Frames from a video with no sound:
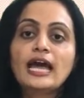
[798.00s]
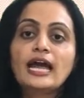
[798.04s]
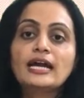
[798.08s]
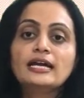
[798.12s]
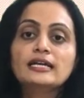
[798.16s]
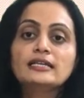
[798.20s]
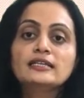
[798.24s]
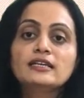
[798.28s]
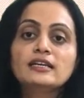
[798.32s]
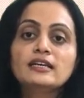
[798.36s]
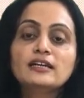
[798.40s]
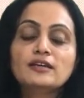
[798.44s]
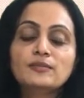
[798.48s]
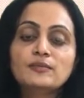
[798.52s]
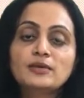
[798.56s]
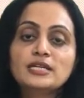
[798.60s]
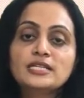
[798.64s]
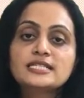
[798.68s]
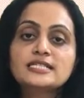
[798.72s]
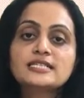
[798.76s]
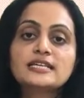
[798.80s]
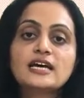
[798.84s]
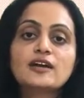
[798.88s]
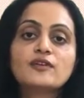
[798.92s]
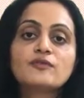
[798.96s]
and the
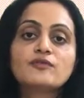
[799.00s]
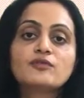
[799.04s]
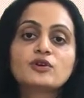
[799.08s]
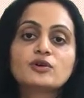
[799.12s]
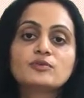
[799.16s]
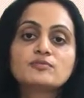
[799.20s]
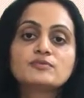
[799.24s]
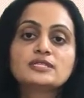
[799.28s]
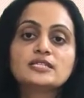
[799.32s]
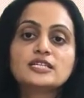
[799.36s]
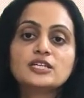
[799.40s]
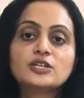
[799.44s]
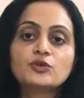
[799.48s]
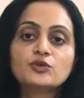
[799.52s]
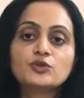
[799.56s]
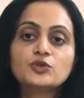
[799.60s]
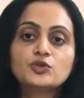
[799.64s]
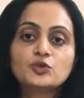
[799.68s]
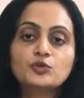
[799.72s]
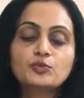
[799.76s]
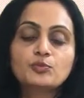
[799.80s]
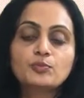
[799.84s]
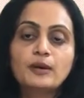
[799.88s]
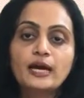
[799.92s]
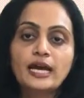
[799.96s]
limits are from 0
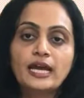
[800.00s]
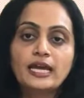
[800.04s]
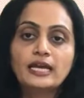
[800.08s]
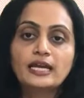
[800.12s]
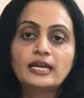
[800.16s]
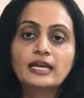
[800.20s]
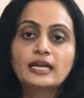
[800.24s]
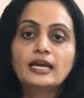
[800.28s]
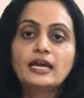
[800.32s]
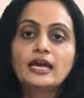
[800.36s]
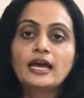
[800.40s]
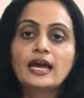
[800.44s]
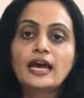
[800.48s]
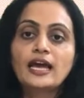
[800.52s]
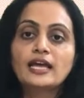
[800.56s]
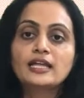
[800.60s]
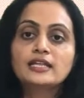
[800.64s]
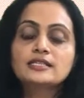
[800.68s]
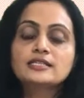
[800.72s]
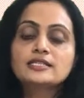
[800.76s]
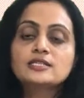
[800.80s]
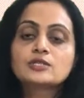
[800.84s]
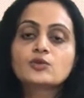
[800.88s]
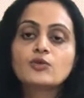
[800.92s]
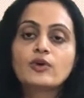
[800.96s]
to pi
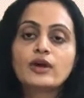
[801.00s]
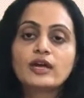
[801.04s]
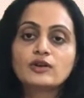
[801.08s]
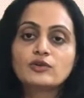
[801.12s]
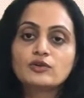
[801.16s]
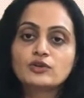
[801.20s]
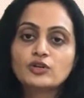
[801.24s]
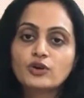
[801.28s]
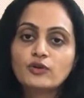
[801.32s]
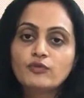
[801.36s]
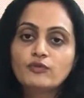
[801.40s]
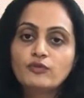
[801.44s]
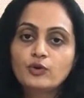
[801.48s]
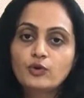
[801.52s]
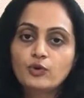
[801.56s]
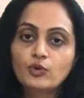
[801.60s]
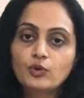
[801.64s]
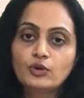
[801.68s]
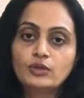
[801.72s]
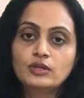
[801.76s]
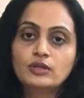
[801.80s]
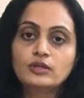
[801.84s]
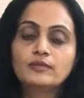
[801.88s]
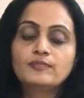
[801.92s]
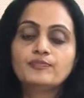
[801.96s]
and square root of
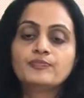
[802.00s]
whole.